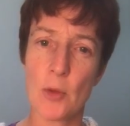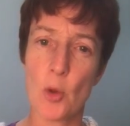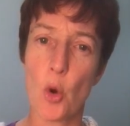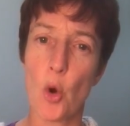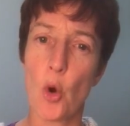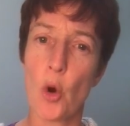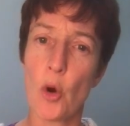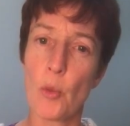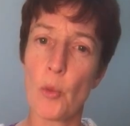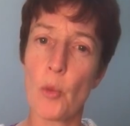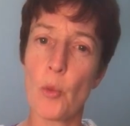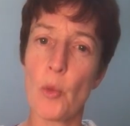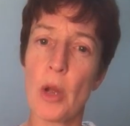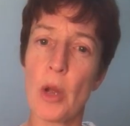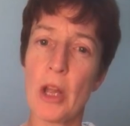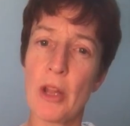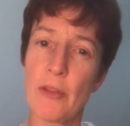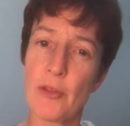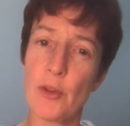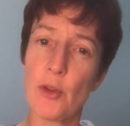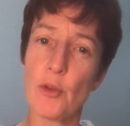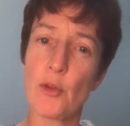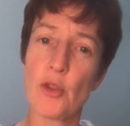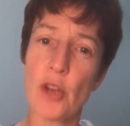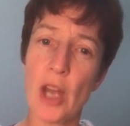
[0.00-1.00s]
Or
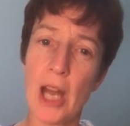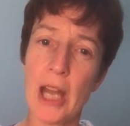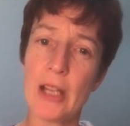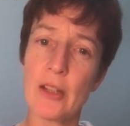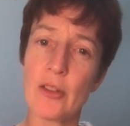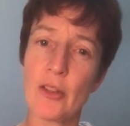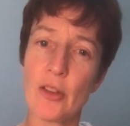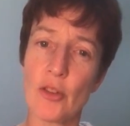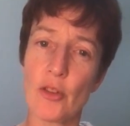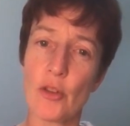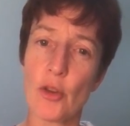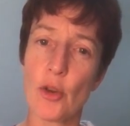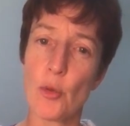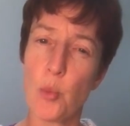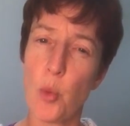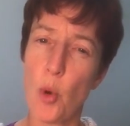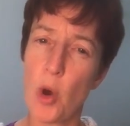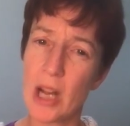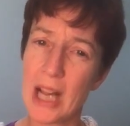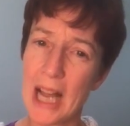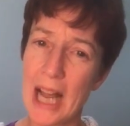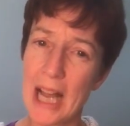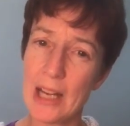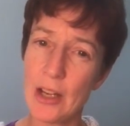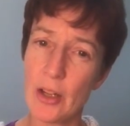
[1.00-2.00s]
if you change it to
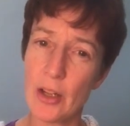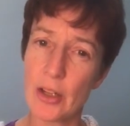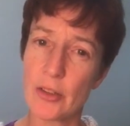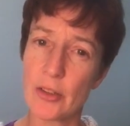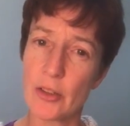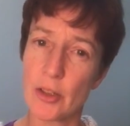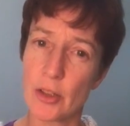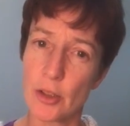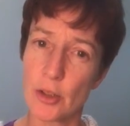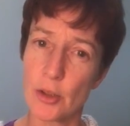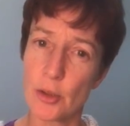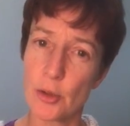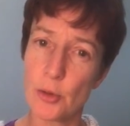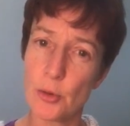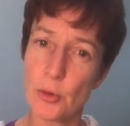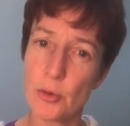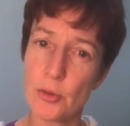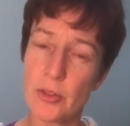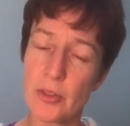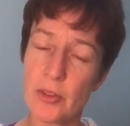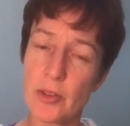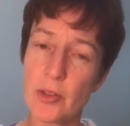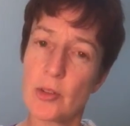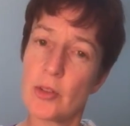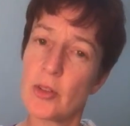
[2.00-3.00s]
what can I do,
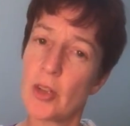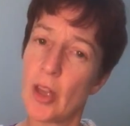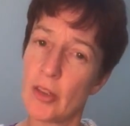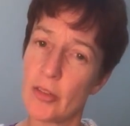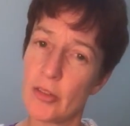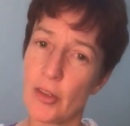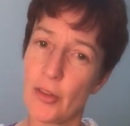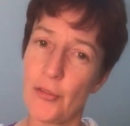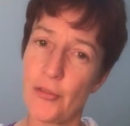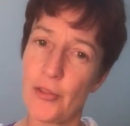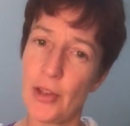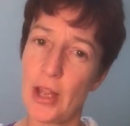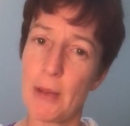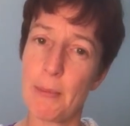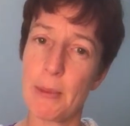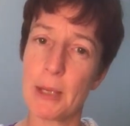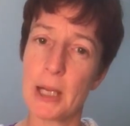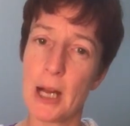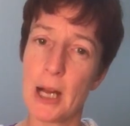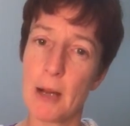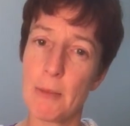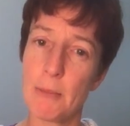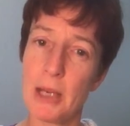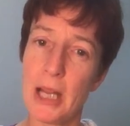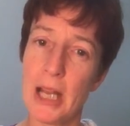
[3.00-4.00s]
does the fear
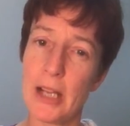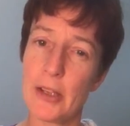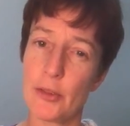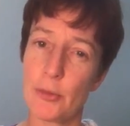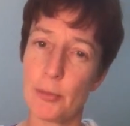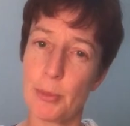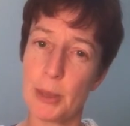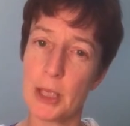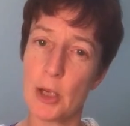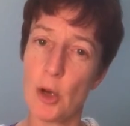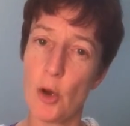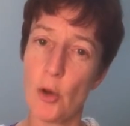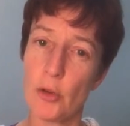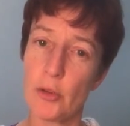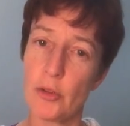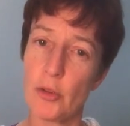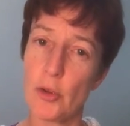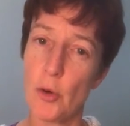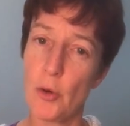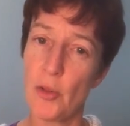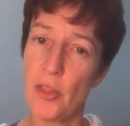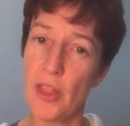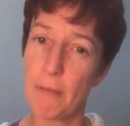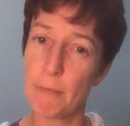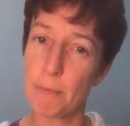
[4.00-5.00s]
become less because
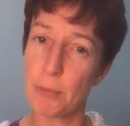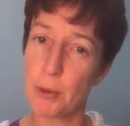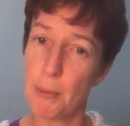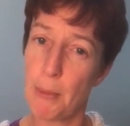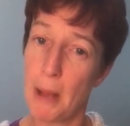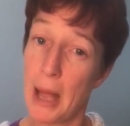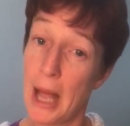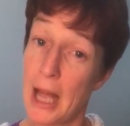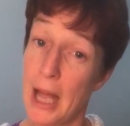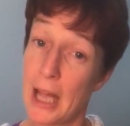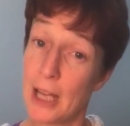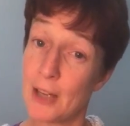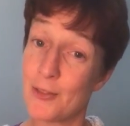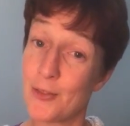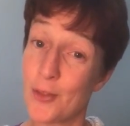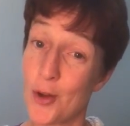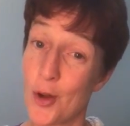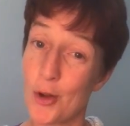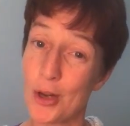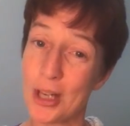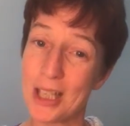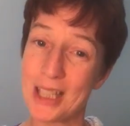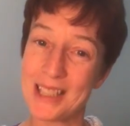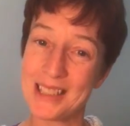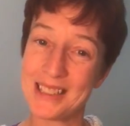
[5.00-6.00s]
you're then prepared
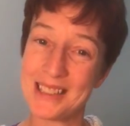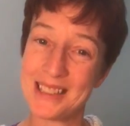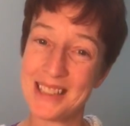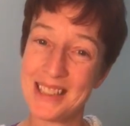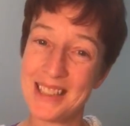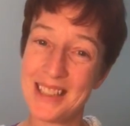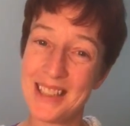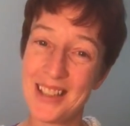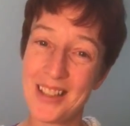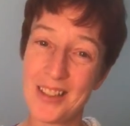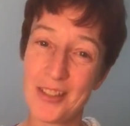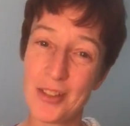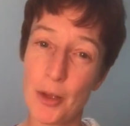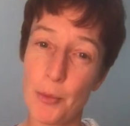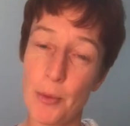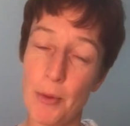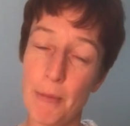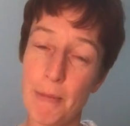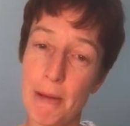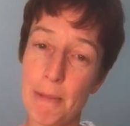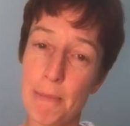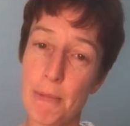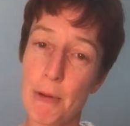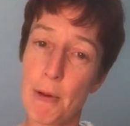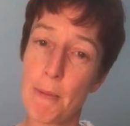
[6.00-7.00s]
for it? So
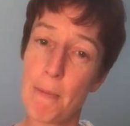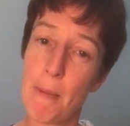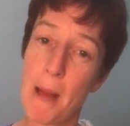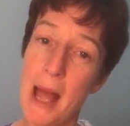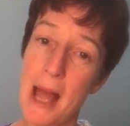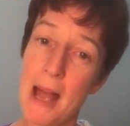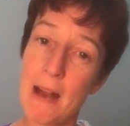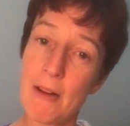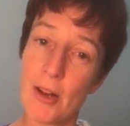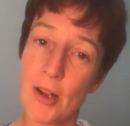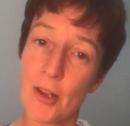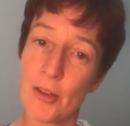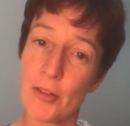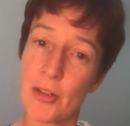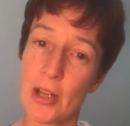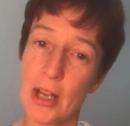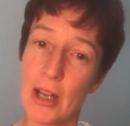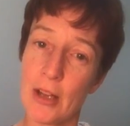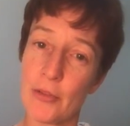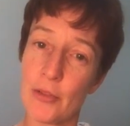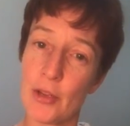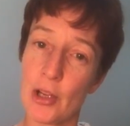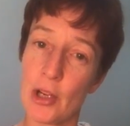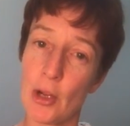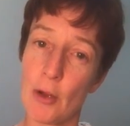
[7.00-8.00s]
when we prepare
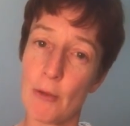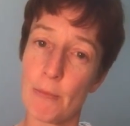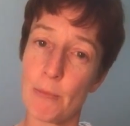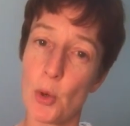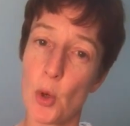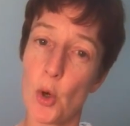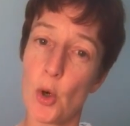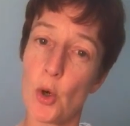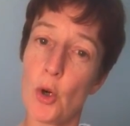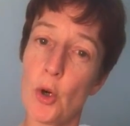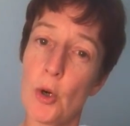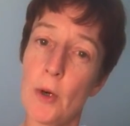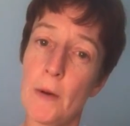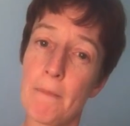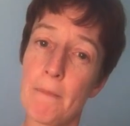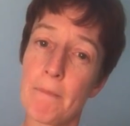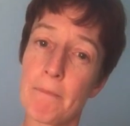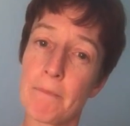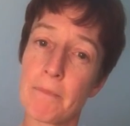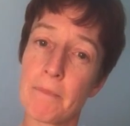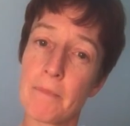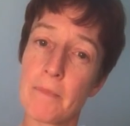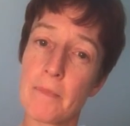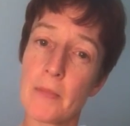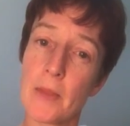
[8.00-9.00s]
ourselves a lot more,
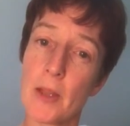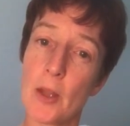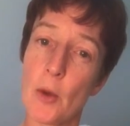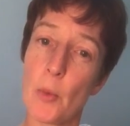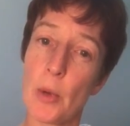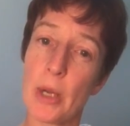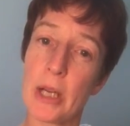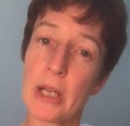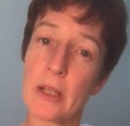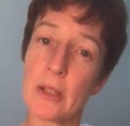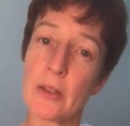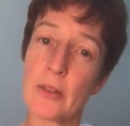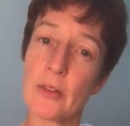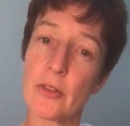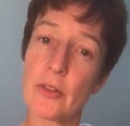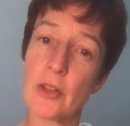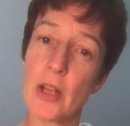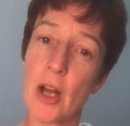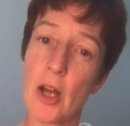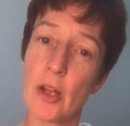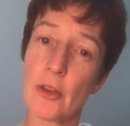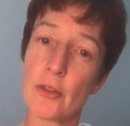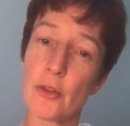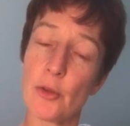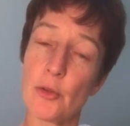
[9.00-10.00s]
we can
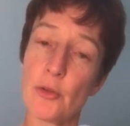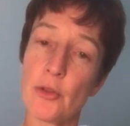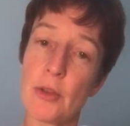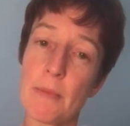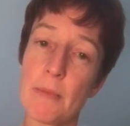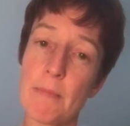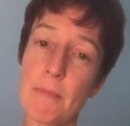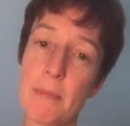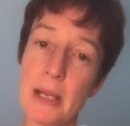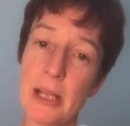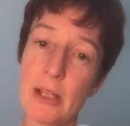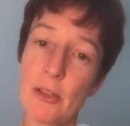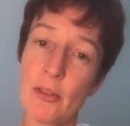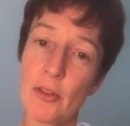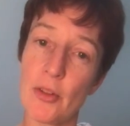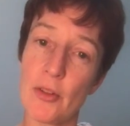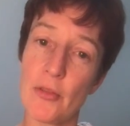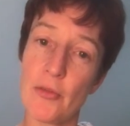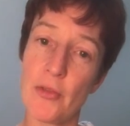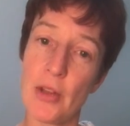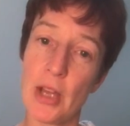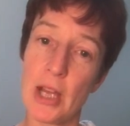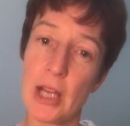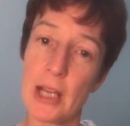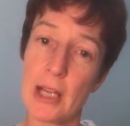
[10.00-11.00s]
start to diminish the
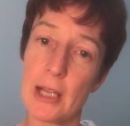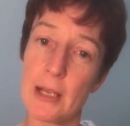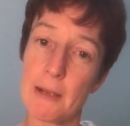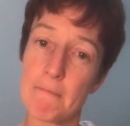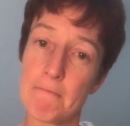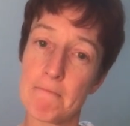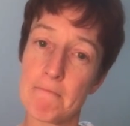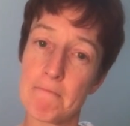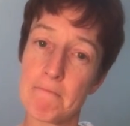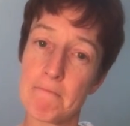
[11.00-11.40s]
fear.